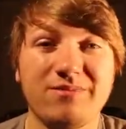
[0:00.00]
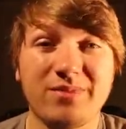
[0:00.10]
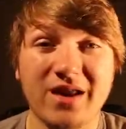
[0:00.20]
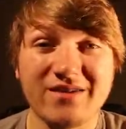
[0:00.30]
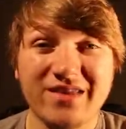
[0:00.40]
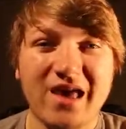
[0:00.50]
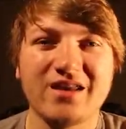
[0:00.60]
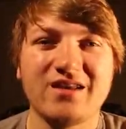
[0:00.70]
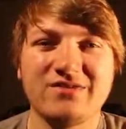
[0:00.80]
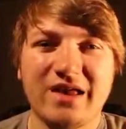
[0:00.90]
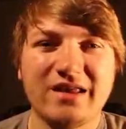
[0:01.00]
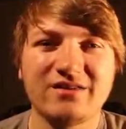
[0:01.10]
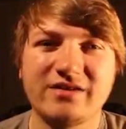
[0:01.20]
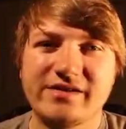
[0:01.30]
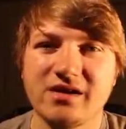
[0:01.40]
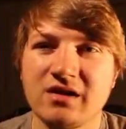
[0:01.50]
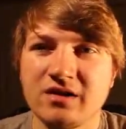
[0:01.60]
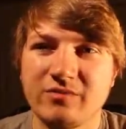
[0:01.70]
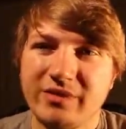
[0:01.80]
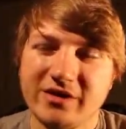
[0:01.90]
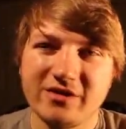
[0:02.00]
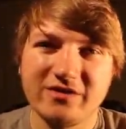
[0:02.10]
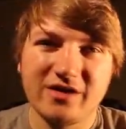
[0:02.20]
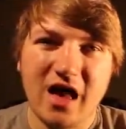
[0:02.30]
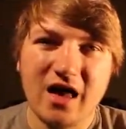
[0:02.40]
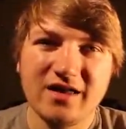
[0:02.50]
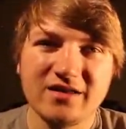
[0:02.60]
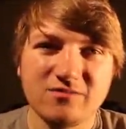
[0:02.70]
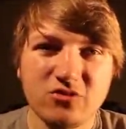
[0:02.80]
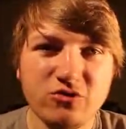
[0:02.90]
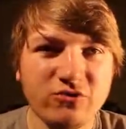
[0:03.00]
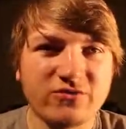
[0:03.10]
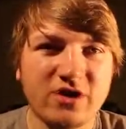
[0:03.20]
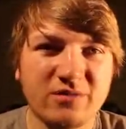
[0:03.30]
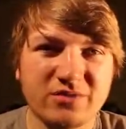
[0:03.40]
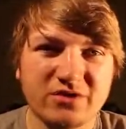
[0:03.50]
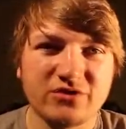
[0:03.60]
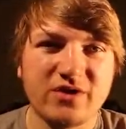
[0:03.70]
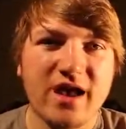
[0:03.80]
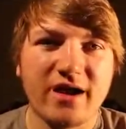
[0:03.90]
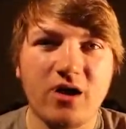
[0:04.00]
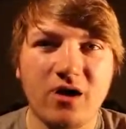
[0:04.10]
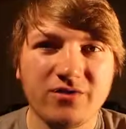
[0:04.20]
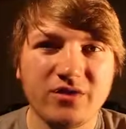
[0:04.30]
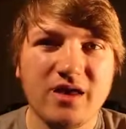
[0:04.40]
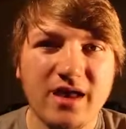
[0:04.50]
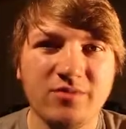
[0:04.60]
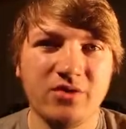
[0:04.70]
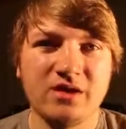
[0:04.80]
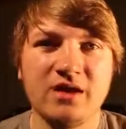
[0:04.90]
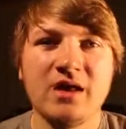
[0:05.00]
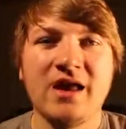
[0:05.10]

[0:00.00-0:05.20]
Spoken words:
But I've got an advantage here because I can move up the track off the apron